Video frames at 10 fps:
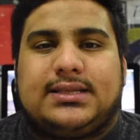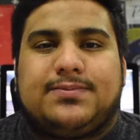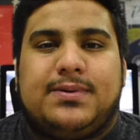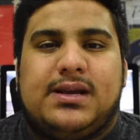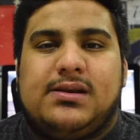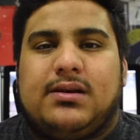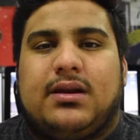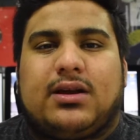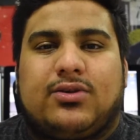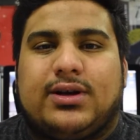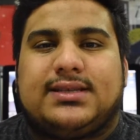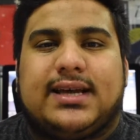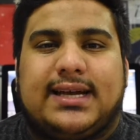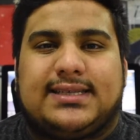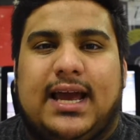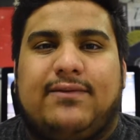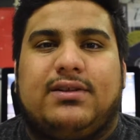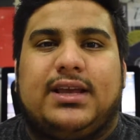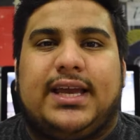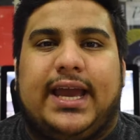been criticized
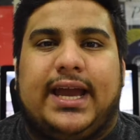heavily.